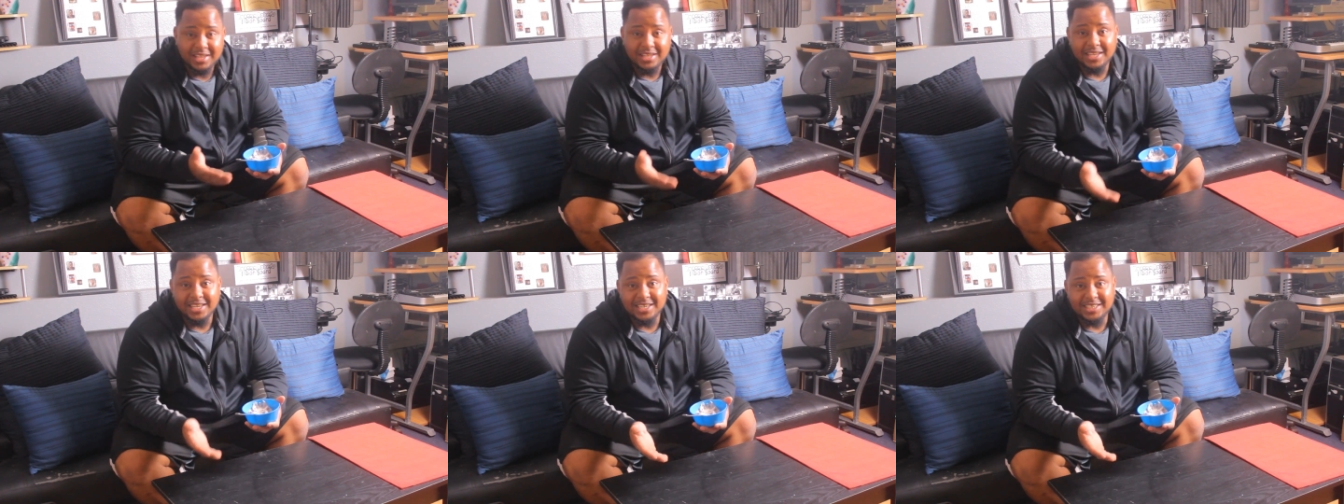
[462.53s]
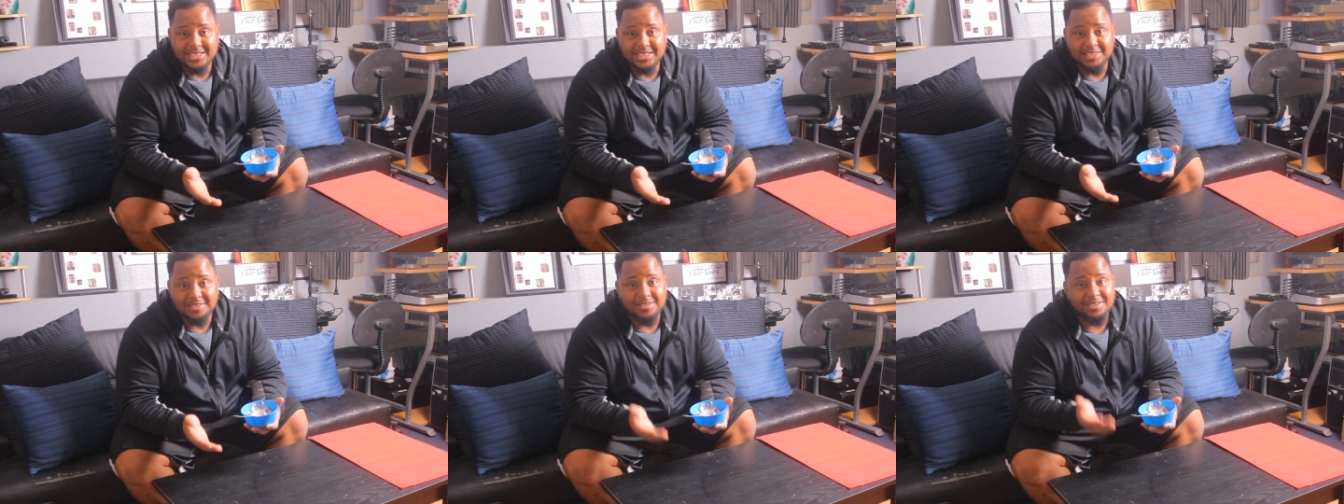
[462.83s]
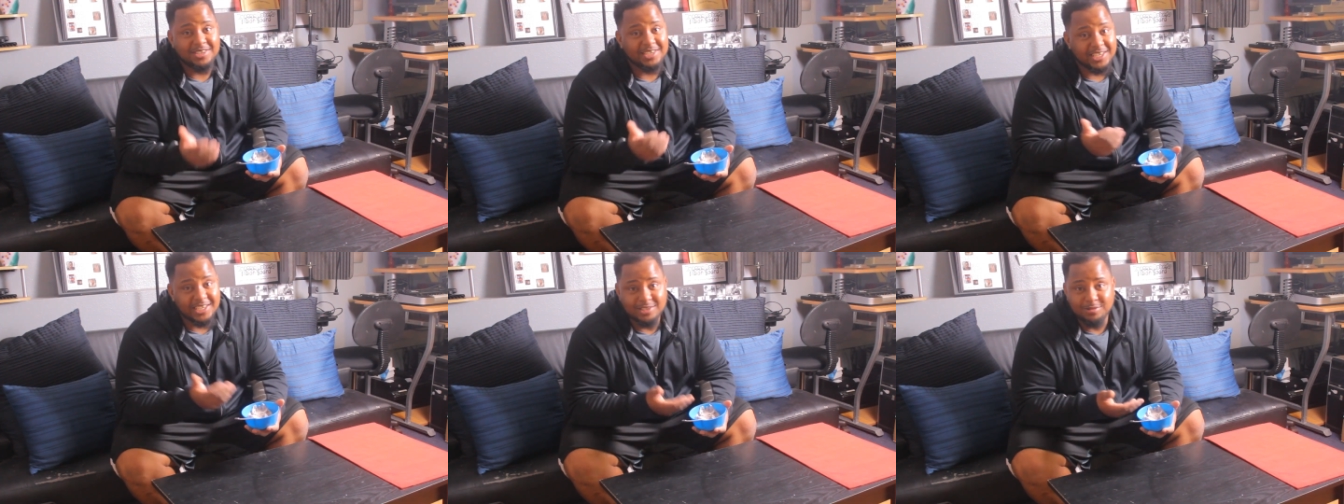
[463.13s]
Listen,
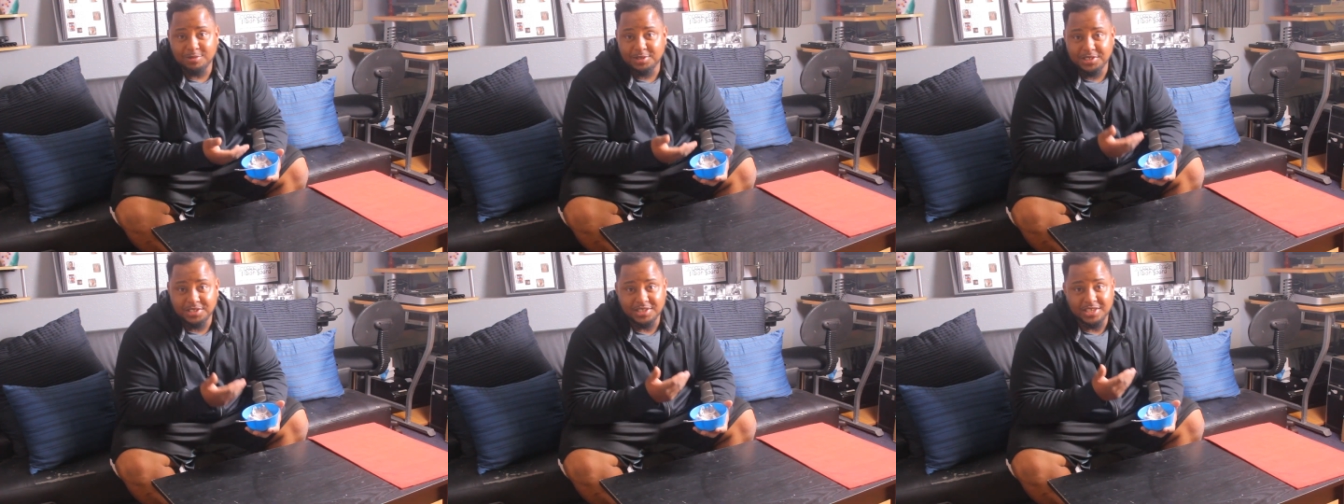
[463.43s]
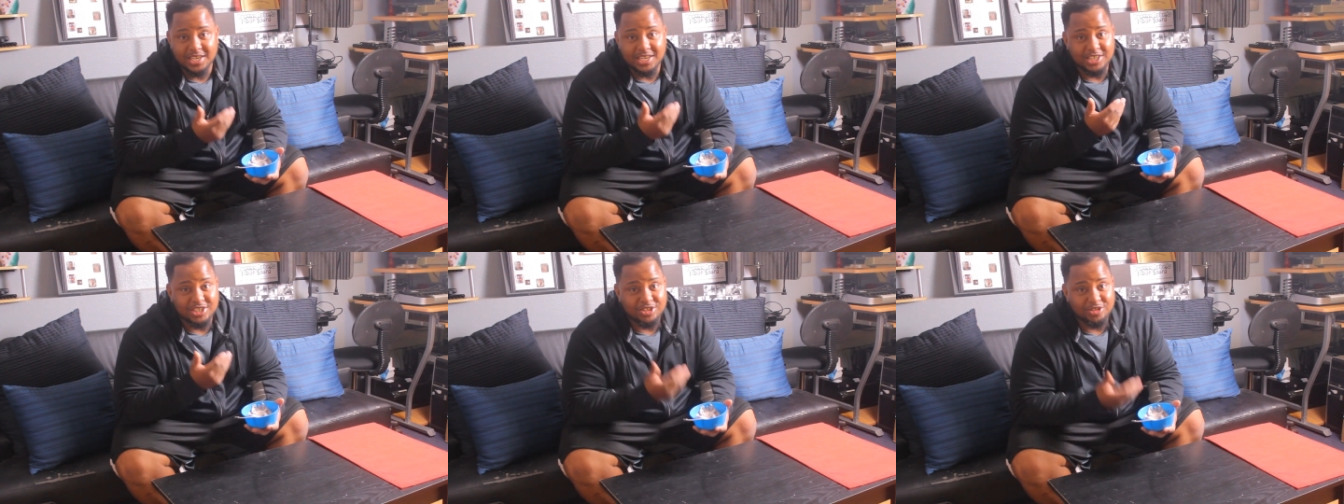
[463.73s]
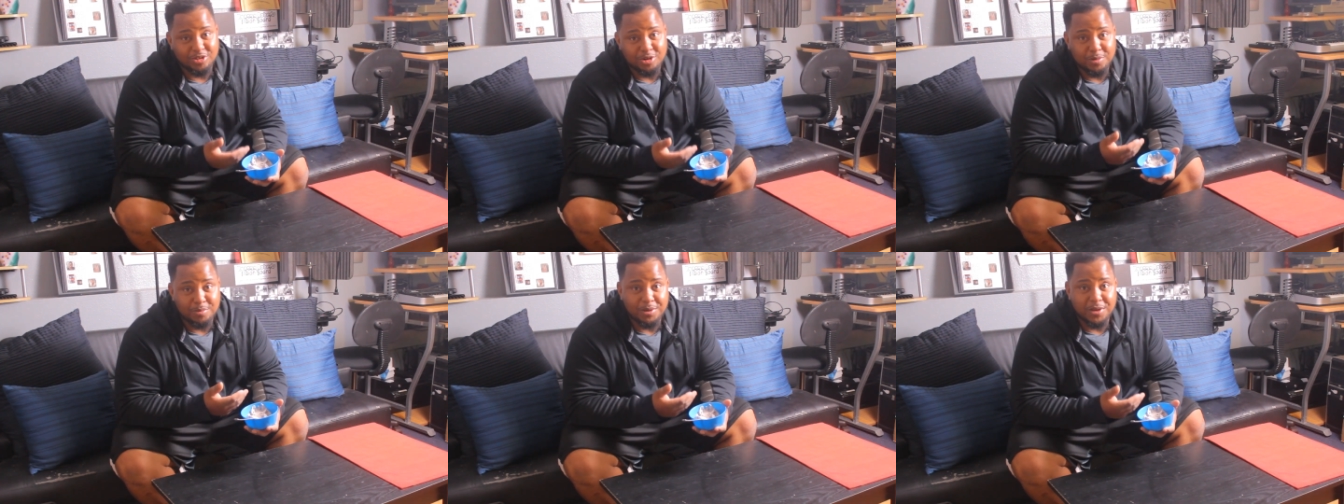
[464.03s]
this was
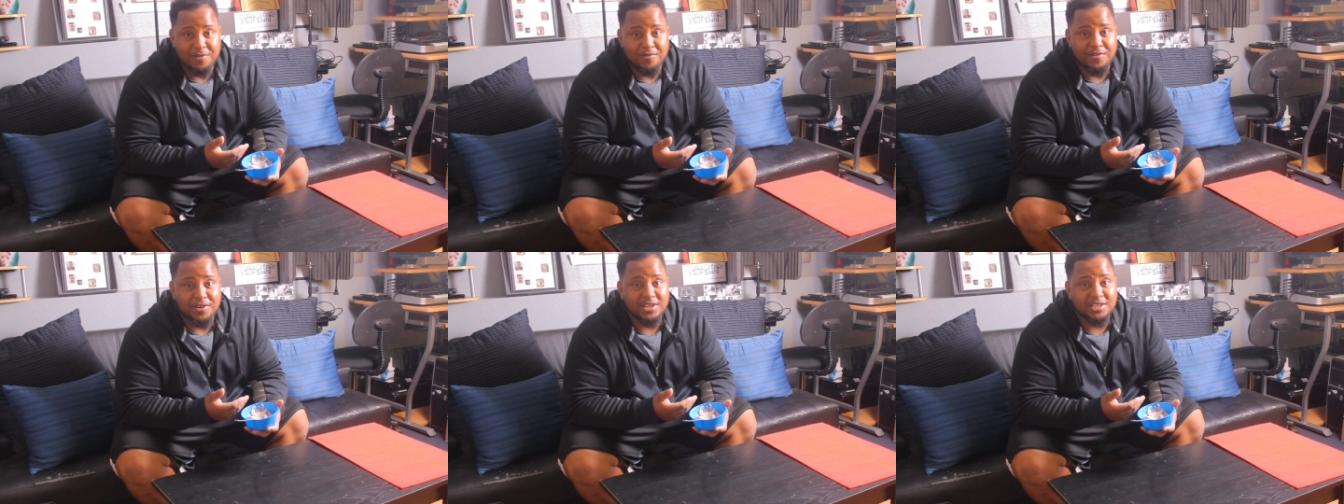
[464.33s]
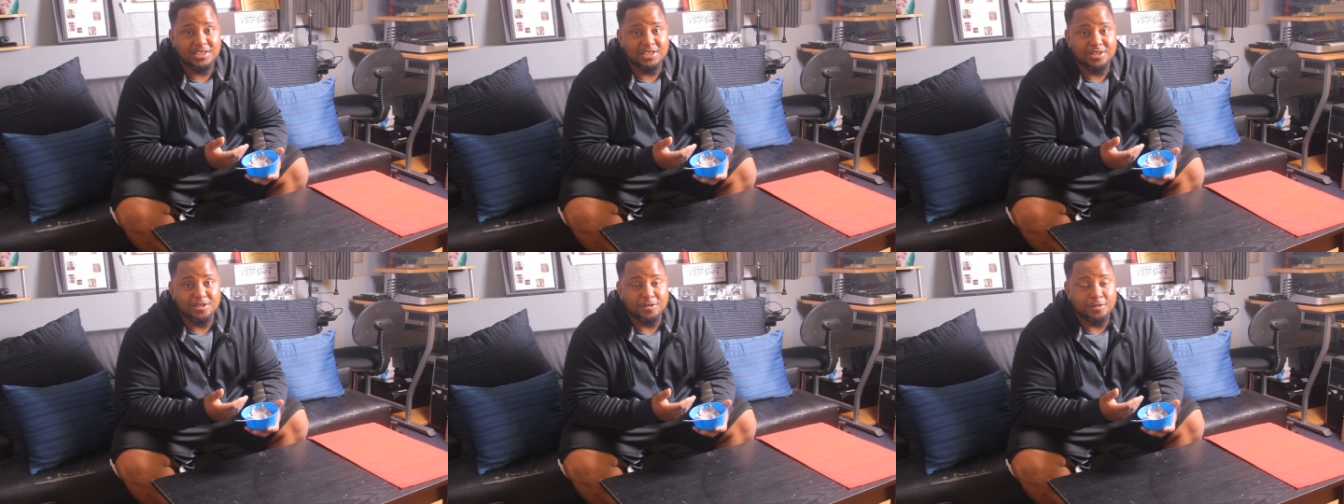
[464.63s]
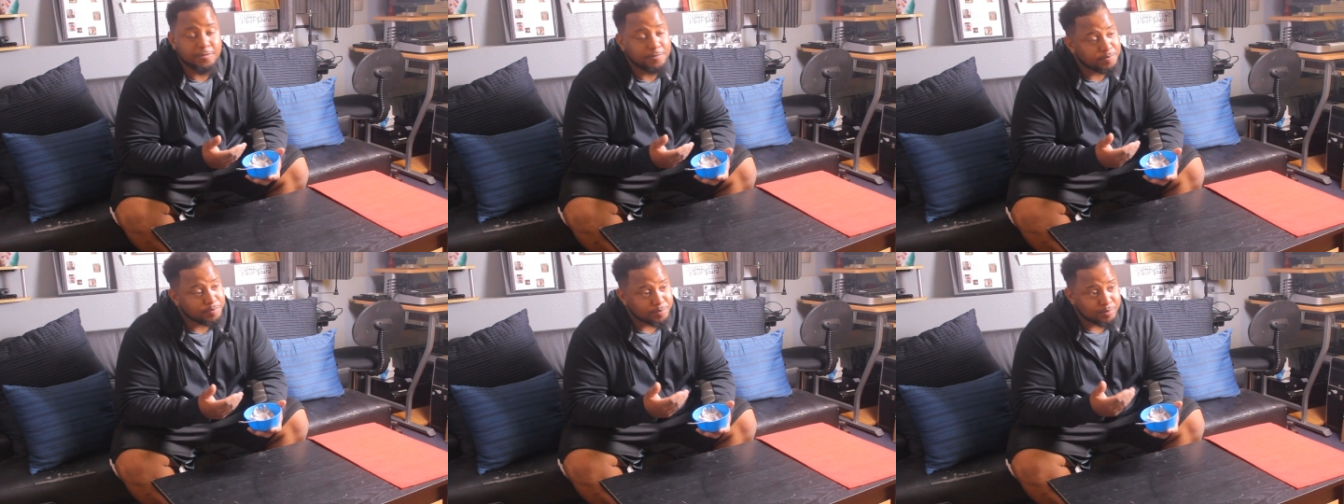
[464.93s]
extremely fun to
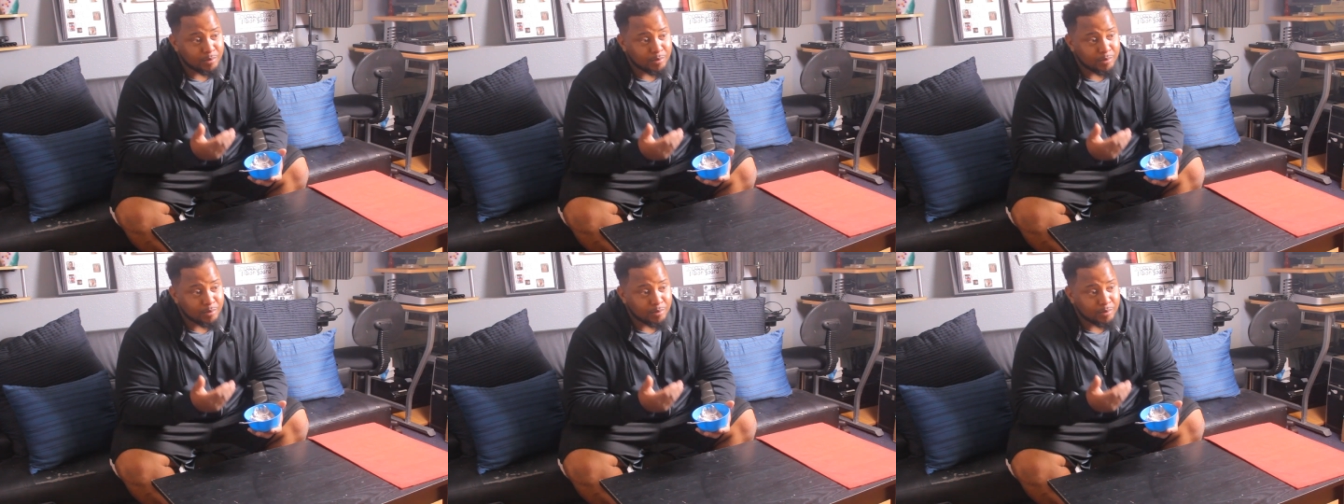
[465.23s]
do.